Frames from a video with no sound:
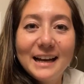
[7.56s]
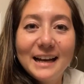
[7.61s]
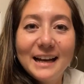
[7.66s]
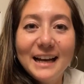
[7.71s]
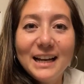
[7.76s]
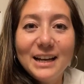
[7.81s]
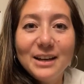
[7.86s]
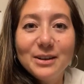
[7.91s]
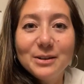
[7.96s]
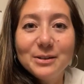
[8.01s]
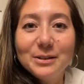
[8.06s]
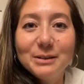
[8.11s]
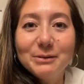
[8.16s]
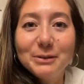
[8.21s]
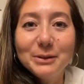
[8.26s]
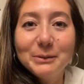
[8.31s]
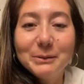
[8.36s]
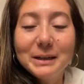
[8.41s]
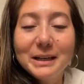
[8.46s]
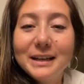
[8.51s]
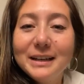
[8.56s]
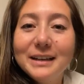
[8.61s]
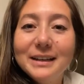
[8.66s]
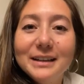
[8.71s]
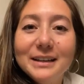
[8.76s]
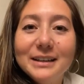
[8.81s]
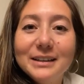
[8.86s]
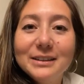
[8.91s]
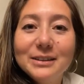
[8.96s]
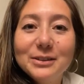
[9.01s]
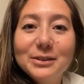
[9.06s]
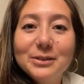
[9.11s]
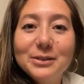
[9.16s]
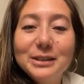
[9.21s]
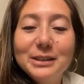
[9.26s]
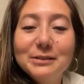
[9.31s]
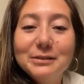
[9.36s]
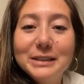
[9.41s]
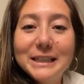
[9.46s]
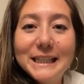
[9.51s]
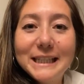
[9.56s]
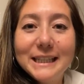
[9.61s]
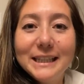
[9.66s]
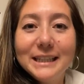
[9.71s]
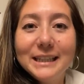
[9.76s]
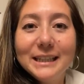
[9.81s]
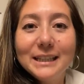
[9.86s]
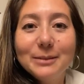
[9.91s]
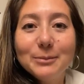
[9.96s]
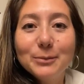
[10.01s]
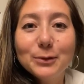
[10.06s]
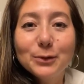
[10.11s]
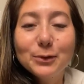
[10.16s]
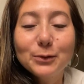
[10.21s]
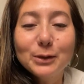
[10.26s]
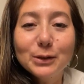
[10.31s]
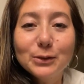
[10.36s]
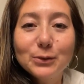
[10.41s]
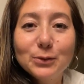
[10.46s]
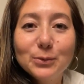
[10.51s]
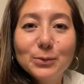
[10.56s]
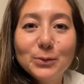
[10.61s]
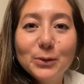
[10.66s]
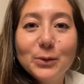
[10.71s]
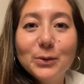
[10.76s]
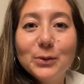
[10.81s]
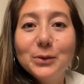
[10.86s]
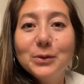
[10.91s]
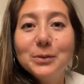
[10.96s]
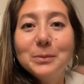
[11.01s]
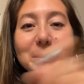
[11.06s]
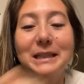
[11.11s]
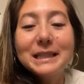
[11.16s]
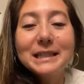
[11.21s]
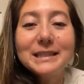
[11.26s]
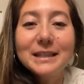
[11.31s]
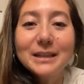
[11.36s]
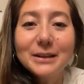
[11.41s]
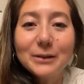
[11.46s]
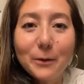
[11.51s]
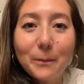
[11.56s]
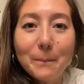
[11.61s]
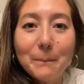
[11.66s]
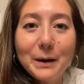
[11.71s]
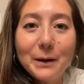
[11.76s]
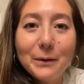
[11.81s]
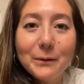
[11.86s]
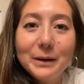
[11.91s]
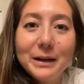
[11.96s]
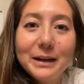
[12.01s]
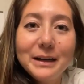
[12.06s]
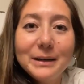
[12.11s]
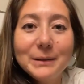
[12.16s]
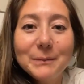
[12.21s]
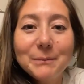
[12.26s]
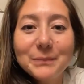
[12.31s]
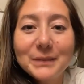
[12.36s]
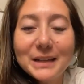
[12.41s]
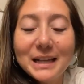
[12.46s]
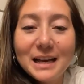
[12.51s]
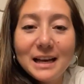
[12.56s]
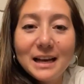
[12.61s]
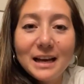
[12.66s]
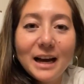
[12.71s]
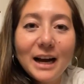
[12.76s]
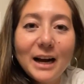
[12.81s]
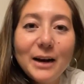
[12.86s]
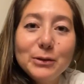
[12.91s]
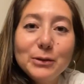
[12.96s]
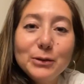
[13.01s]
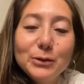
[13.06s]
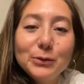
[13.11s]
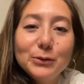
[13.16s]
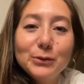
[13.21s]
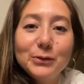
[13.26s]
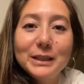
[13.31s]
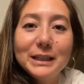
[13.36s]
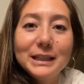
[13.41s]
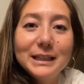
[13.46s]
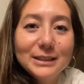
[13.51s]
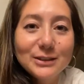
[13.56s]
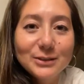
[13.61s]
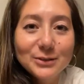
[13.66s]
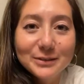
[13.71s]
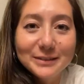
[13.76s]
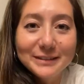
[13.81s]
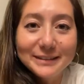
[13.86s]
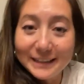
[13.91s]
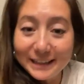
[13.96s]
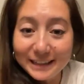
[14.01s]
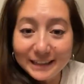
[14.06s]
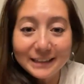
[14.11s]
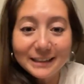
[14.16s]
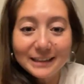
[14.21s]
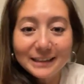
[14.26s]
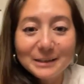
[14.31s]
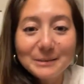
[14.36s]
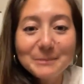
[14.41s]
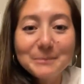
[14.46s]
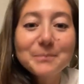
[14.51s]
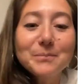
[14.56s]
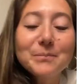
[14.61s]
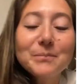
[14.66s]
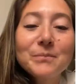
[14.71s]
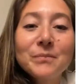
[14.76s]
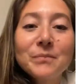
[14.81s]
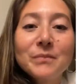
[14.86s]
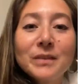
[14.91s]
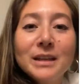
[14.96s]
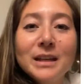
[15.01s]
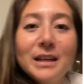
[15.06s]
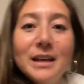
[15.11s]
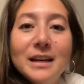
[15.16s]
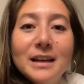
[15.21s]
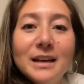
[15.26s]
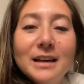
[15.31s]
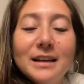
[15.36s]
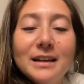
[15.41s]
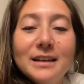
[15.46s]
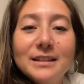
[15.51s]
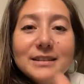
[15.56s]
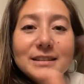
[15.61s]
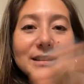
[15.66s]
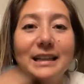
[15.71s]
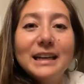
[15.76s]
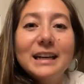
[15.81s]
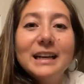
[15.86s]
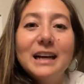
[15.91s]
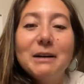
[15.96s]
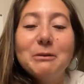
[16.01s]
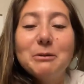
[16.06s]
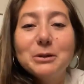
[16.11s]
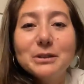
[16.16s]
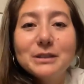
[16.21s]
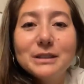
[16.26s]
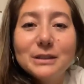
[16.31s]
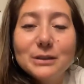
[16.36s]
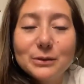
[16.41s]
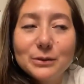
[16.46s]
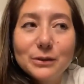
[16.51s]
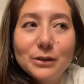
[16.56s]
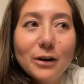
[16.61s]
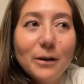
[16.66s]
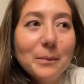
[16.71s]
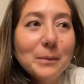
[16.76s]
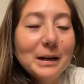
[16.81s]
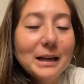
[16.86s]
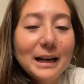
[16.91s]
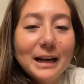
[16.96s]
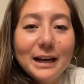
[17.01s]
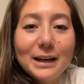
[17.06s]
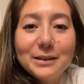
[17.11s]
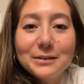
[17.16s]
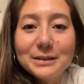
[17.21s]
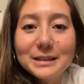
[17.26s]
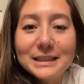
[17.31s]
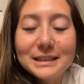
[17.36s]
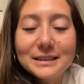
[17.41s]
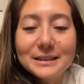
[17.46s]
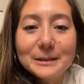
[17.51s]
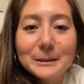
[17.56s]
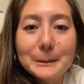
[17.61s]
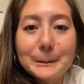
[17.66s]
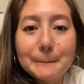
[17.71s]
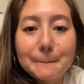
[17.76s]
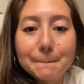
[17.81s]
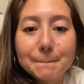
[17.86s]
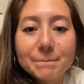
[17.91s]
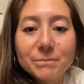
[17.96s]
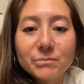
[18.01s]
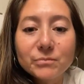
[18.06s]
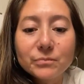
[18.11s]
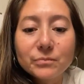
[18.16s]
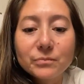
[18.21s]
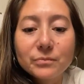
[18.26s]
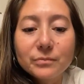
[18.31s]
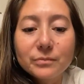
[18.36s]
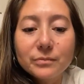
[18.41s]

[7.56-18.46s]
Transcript: Hello everyone, good evening, bonsoir tout le monde, minasan konbanwa. How are you feeling today? Today I wanted to come live and um,